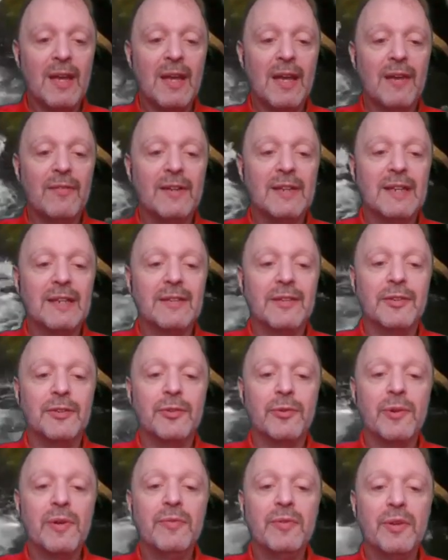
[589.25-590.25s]
If I take the
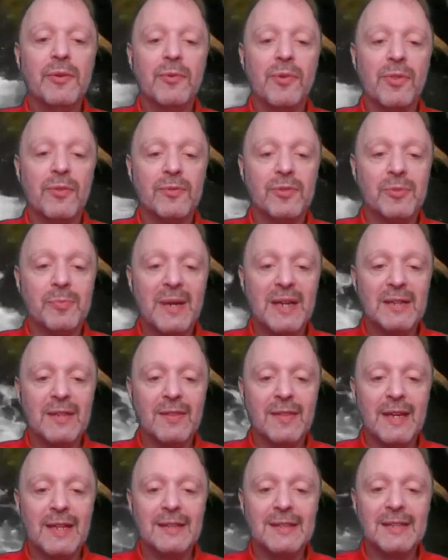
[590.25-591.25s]
derivative with respect to
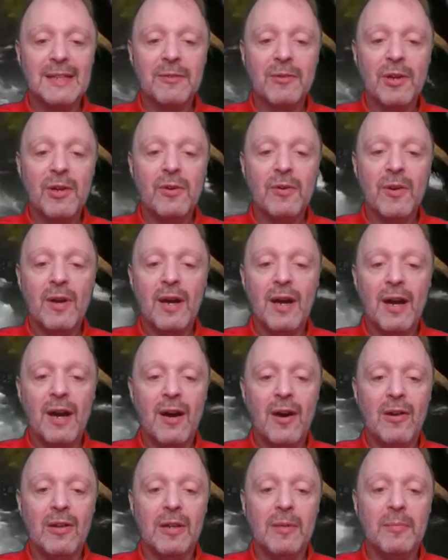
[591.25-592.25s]
theta 0,
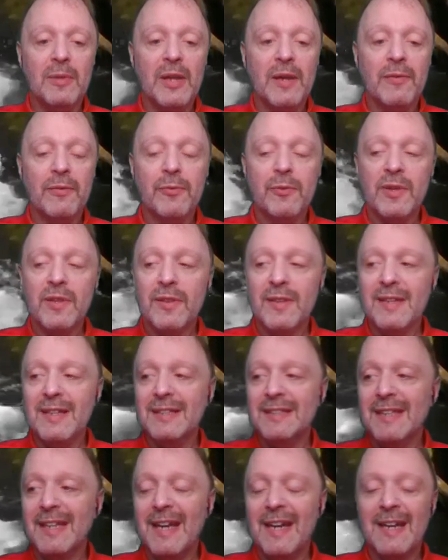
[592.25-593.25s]
all I'm left with
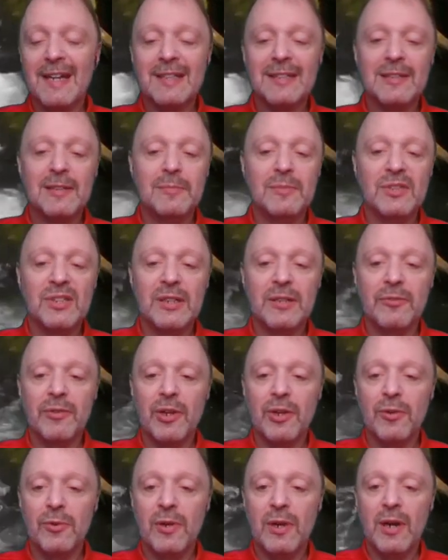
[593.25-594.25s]
is x sub
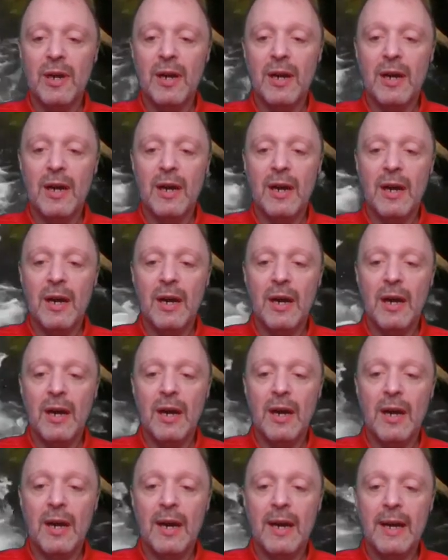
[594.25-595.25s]
0
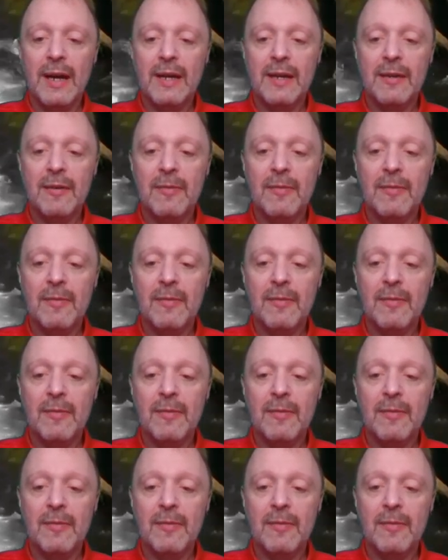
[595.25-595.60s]
I.